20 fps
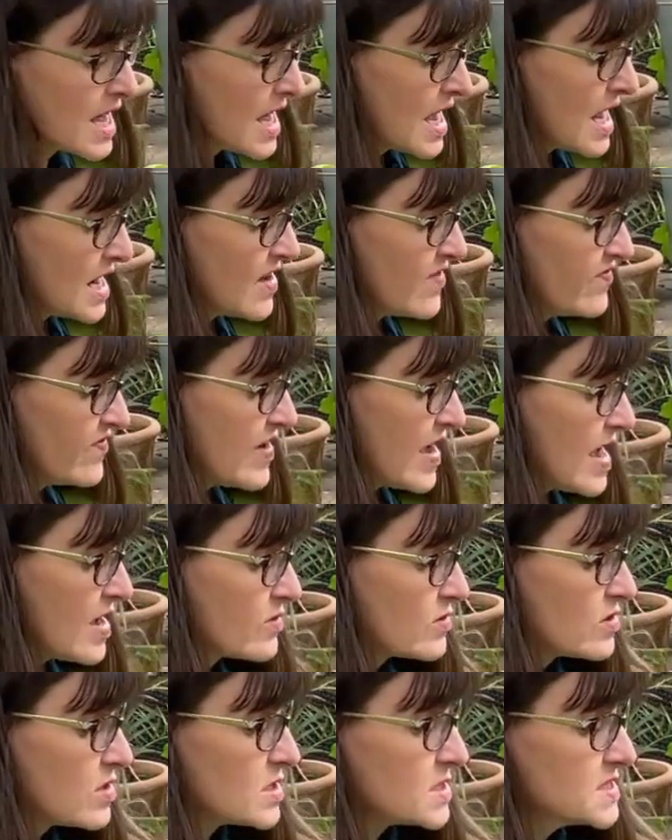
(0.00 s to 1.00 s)
And I
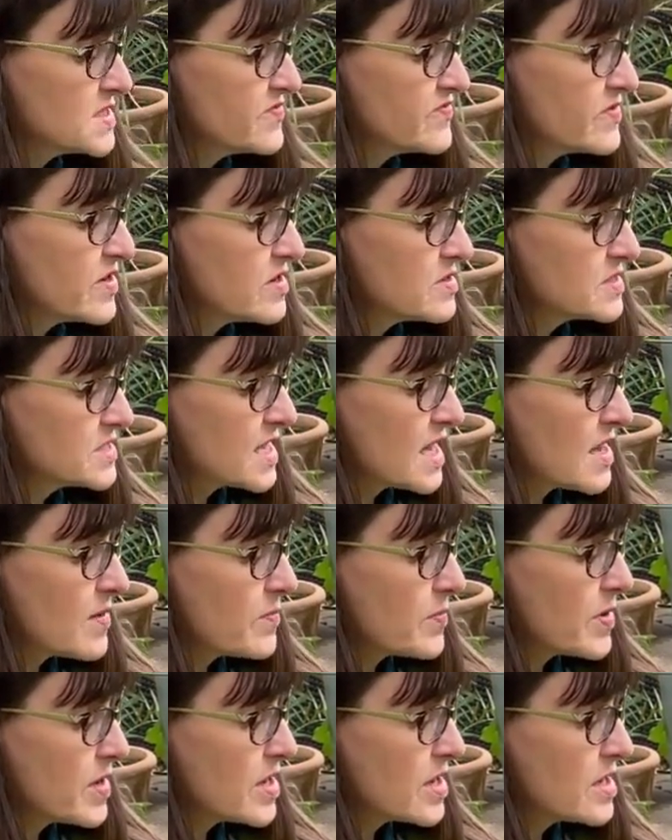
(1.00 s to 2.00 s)
found lots of rose
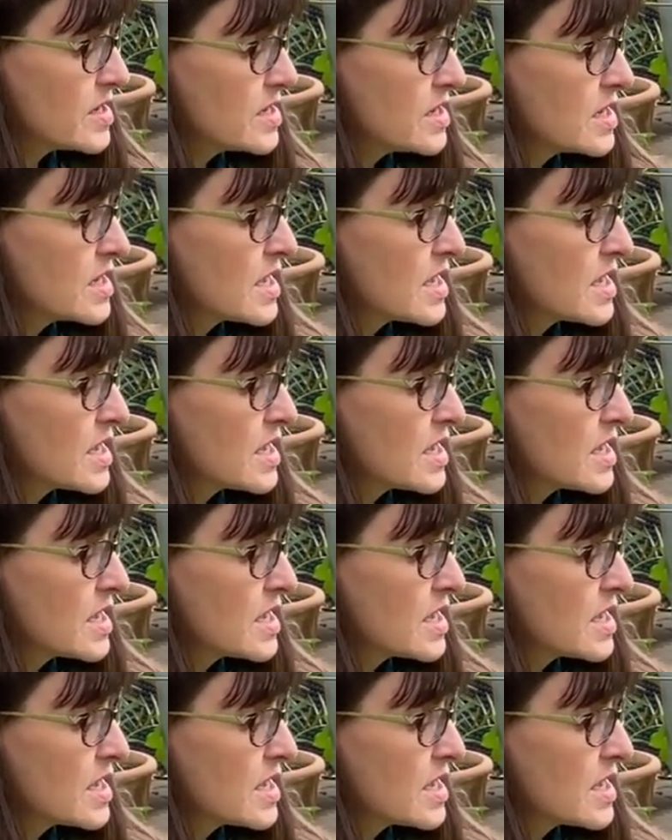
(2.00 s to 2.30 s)
campion